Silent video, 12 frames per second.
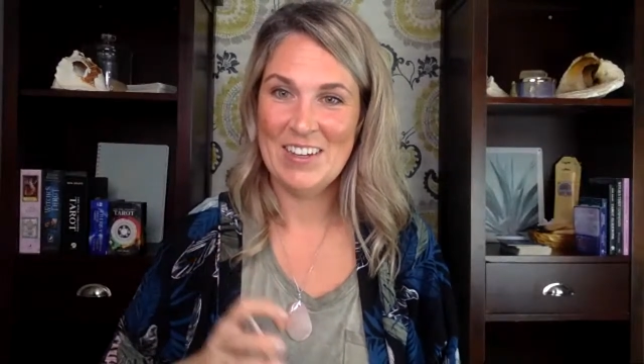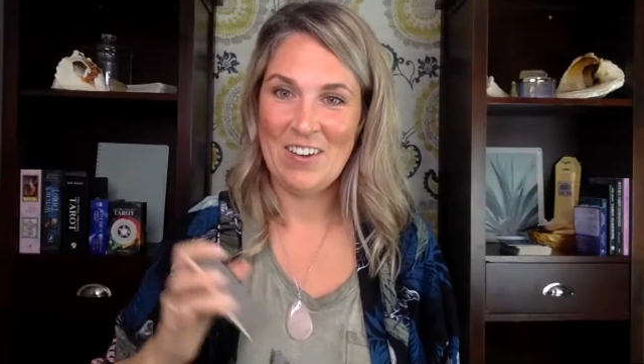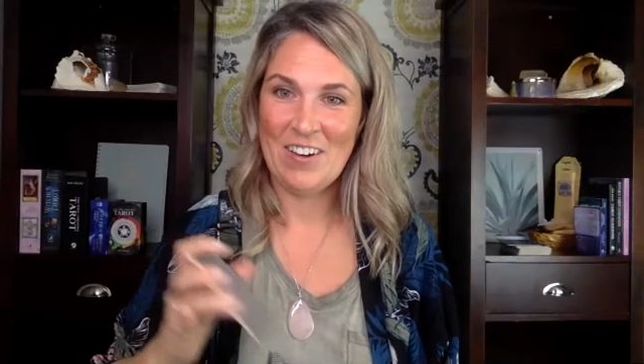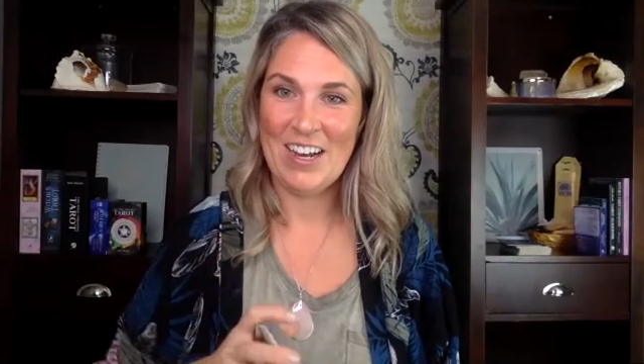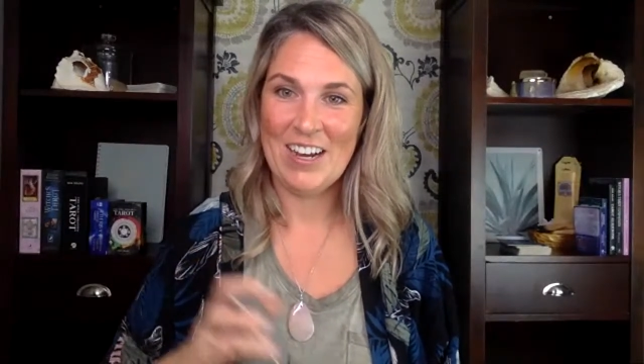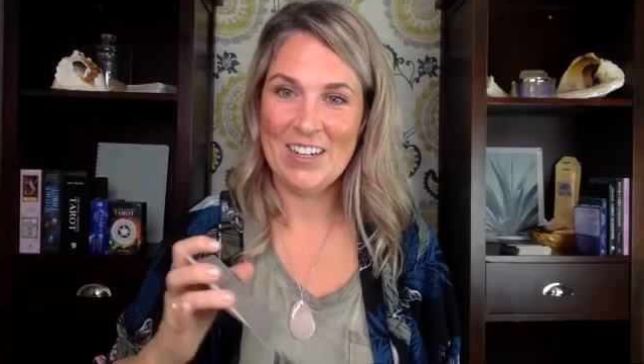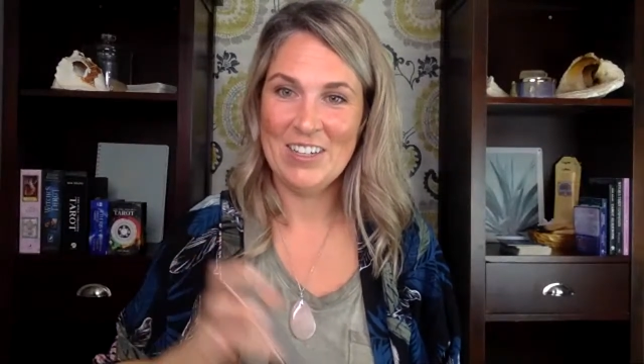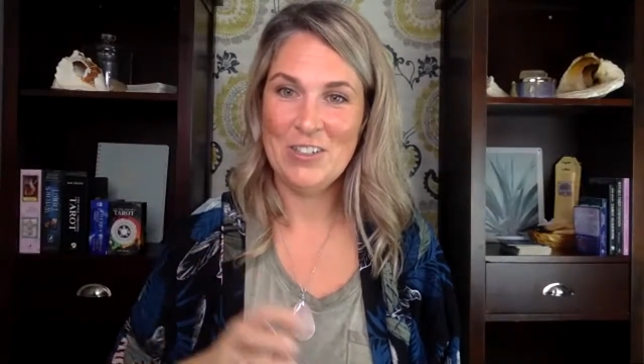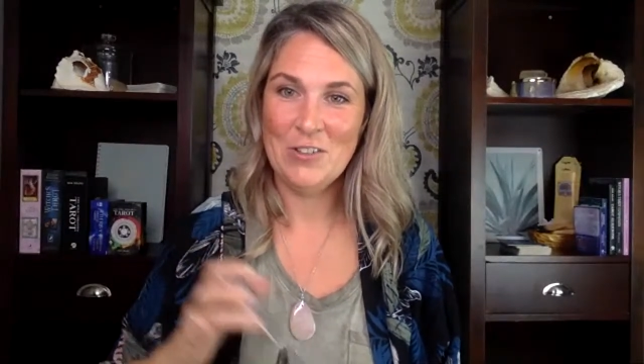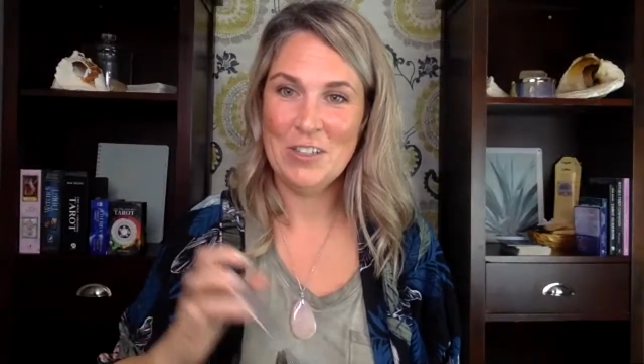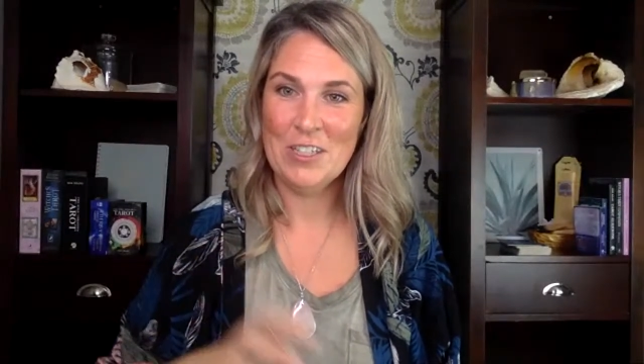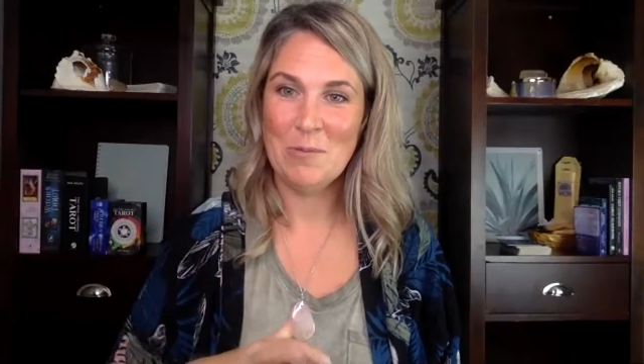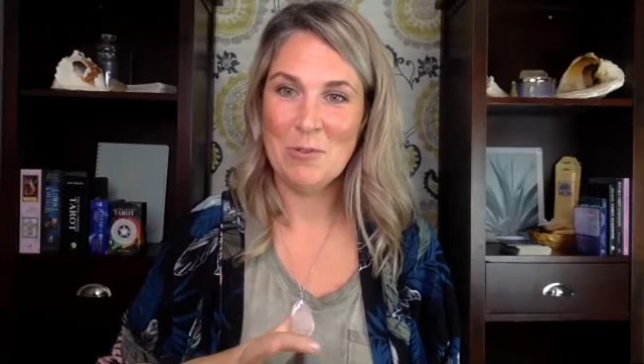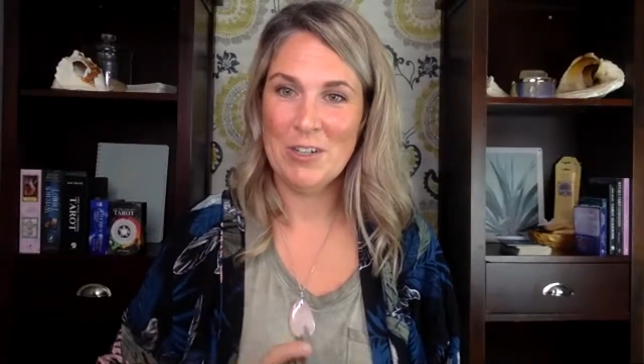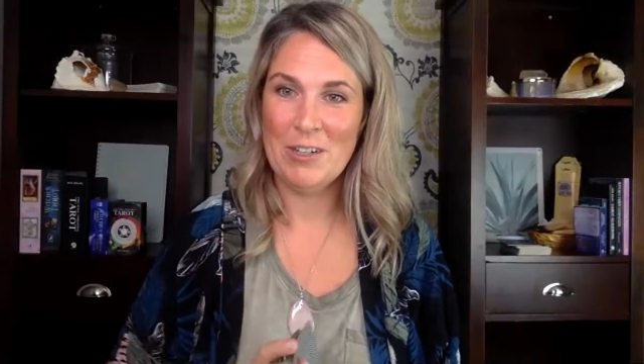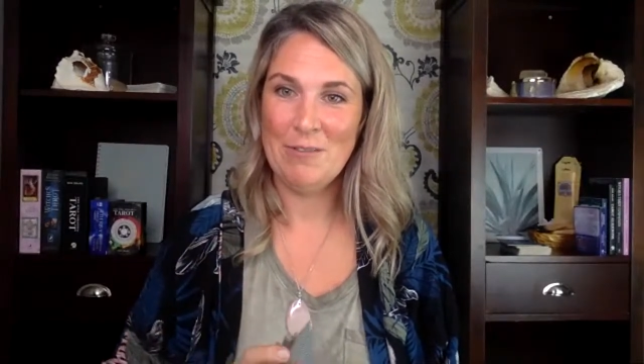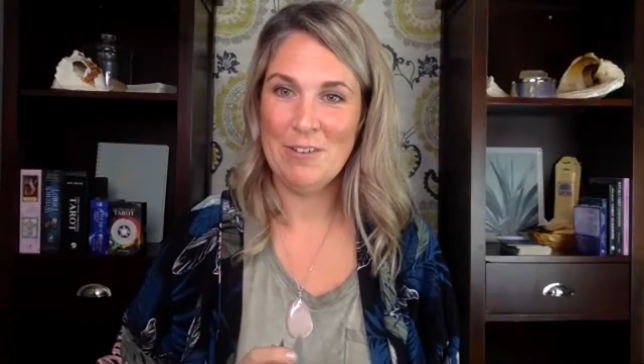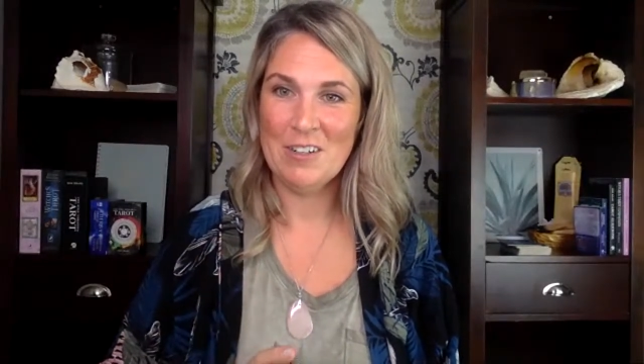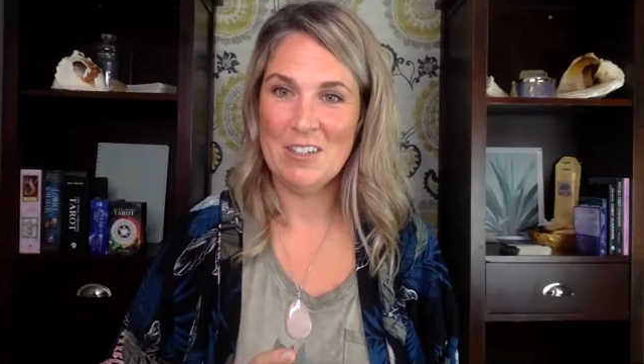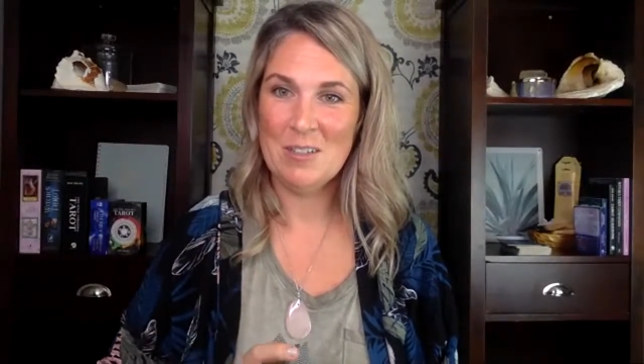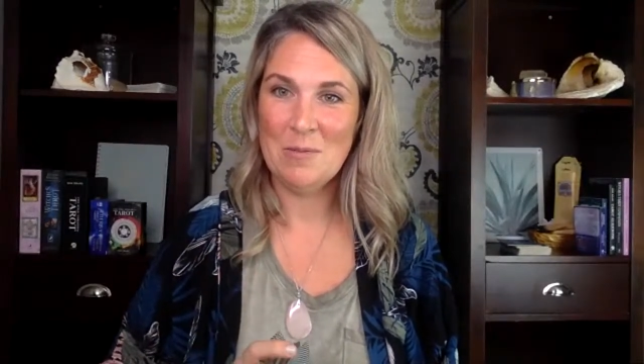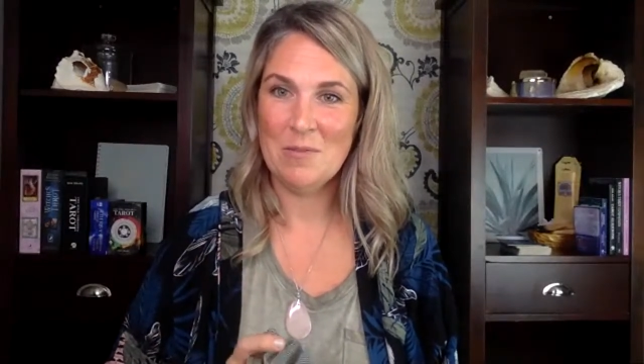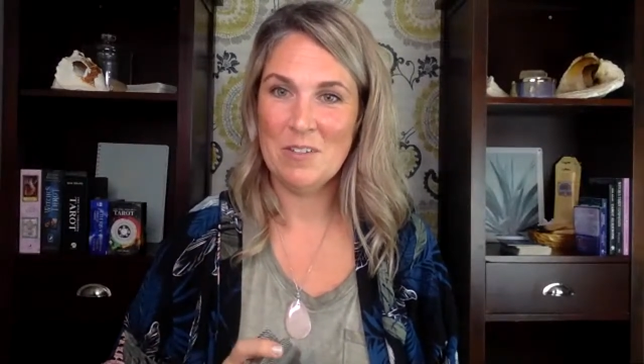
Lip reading: Okay, I'm going to do Leah Marie first